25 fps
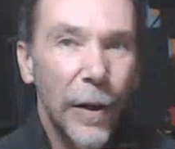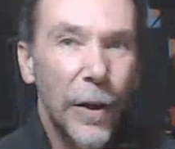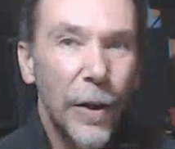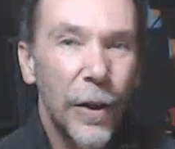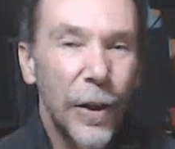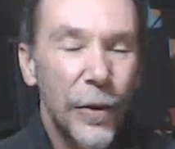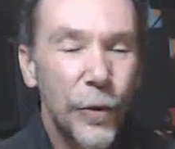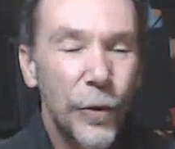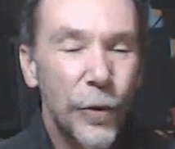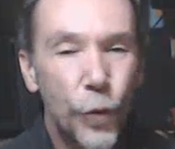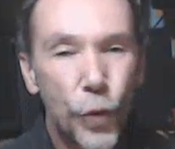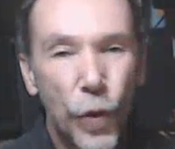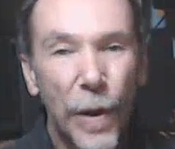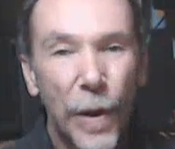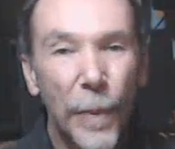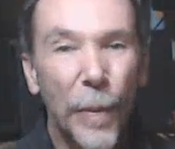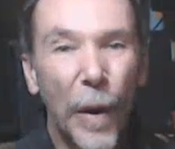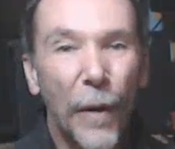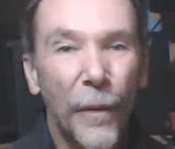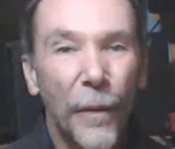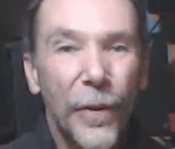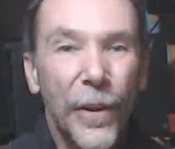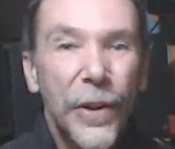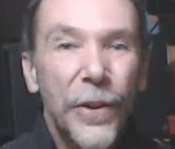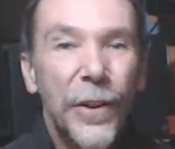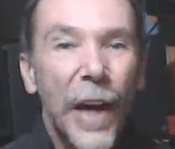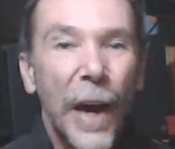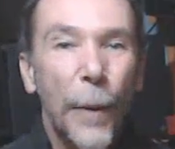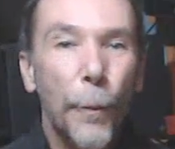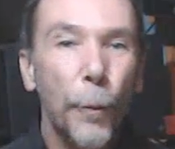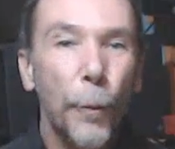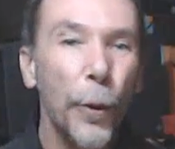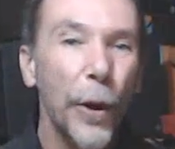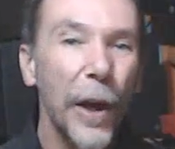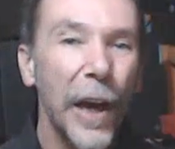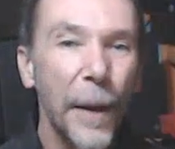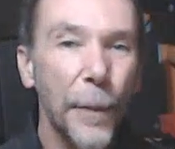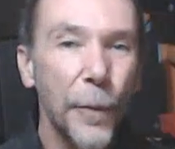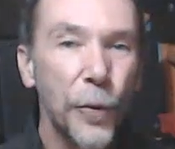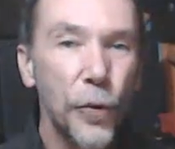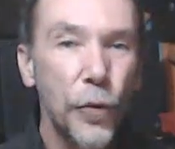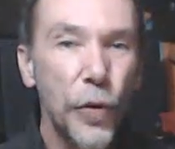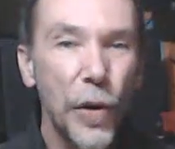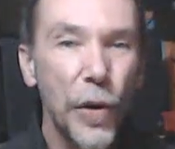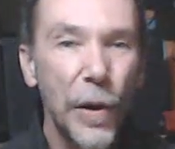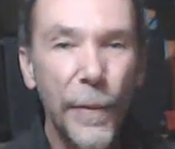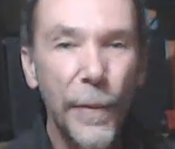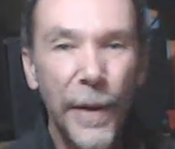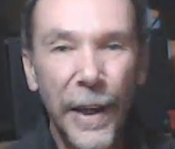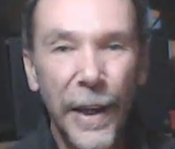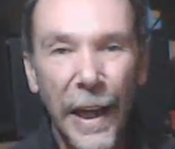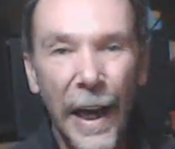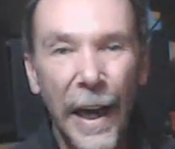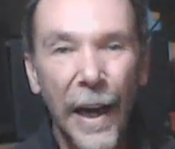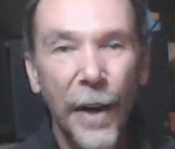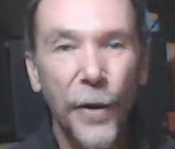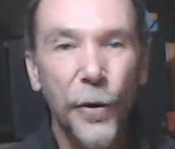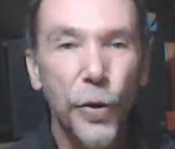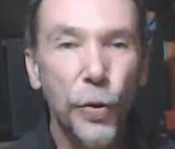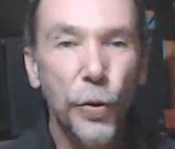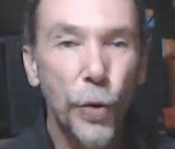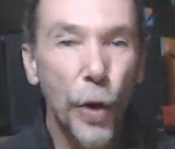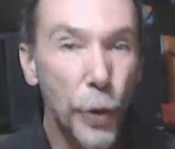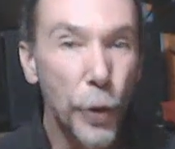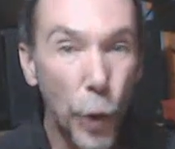stream of this type where I'm streaming out across